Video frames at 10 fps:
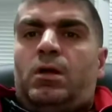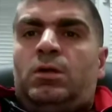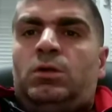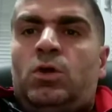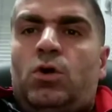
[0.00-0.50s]

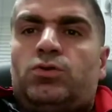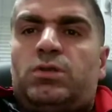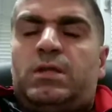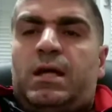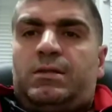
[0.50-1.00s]
note
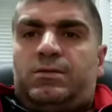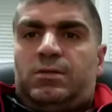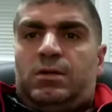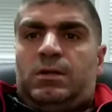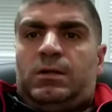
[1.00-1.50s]
that
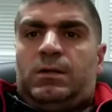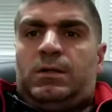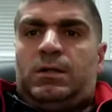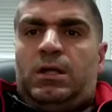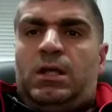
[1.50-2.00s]

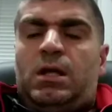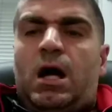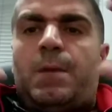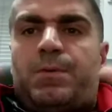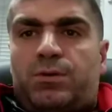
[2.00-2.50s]
in a
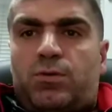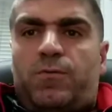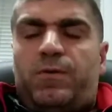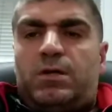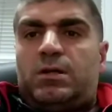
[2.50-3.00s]

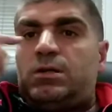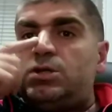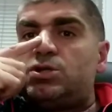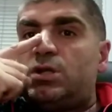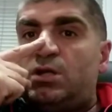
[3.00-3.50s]
hypertrophic
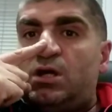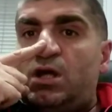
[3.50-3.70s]
condition,